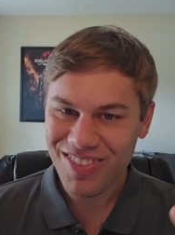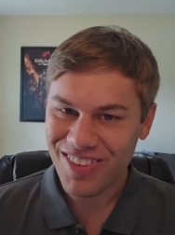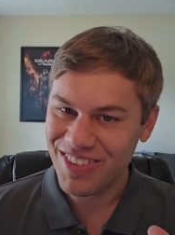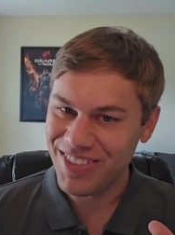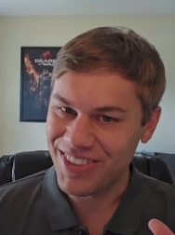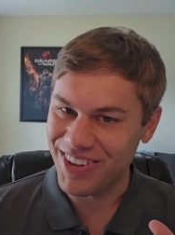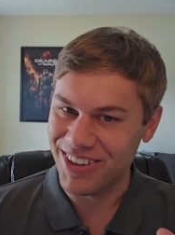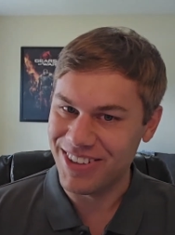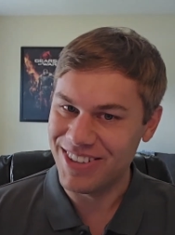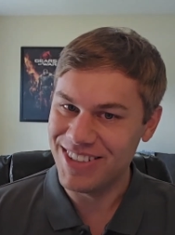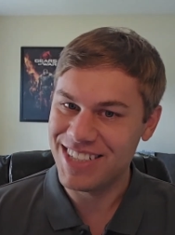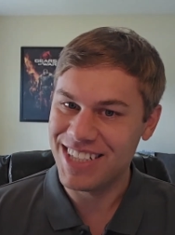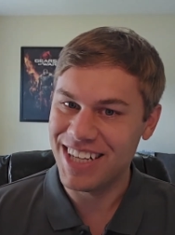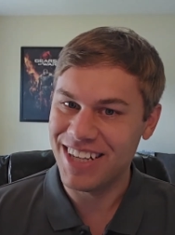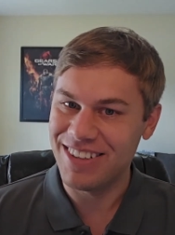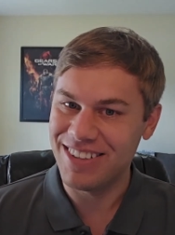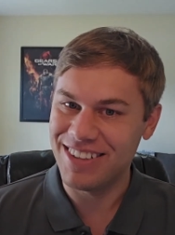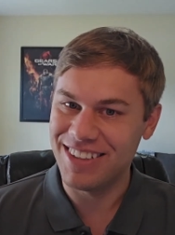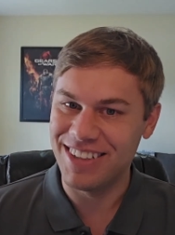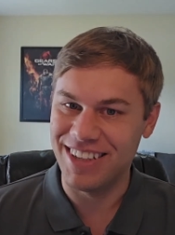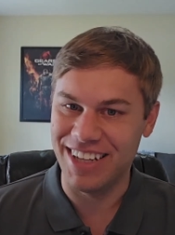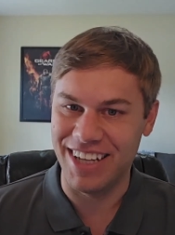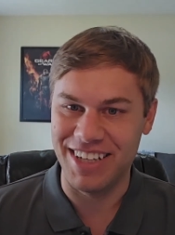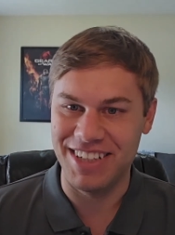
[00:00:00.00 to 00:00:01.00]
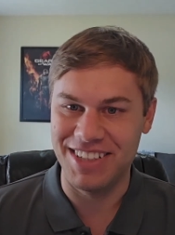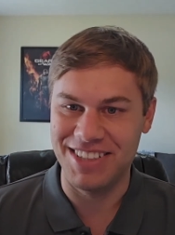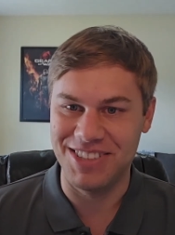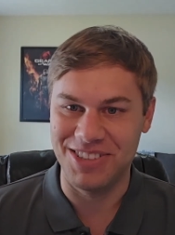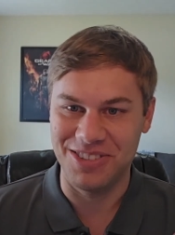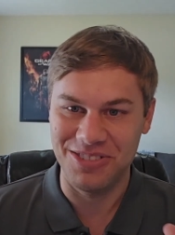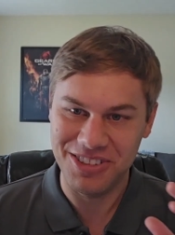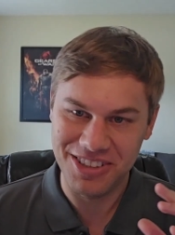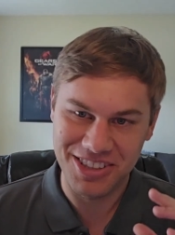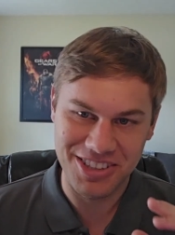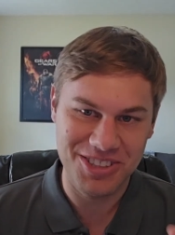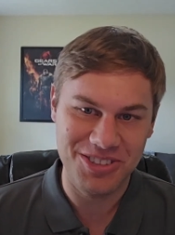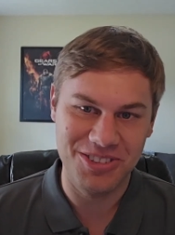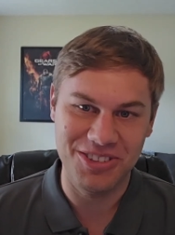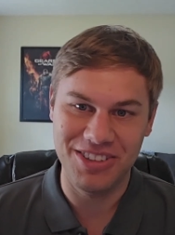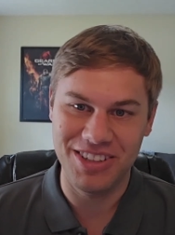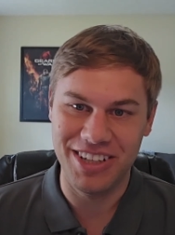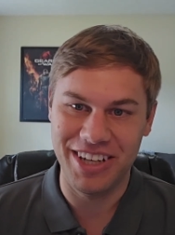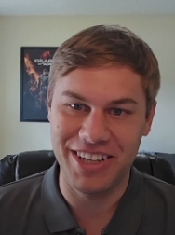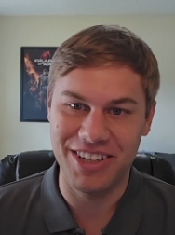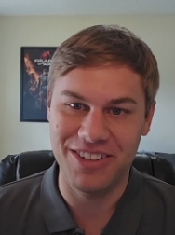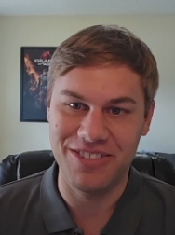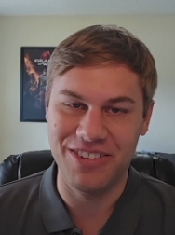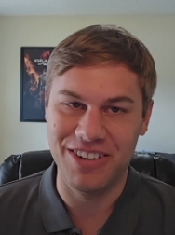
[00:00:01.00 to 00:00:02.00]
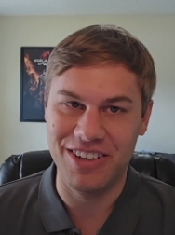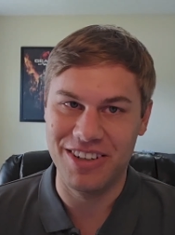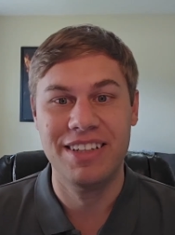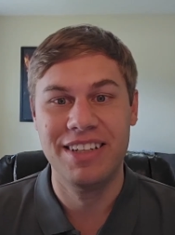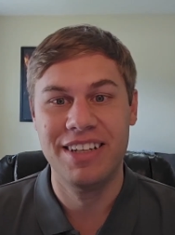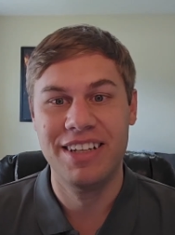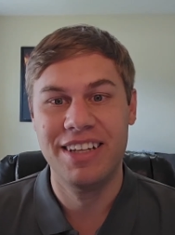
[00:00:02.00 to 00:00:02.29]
Turns out that due to the short layover,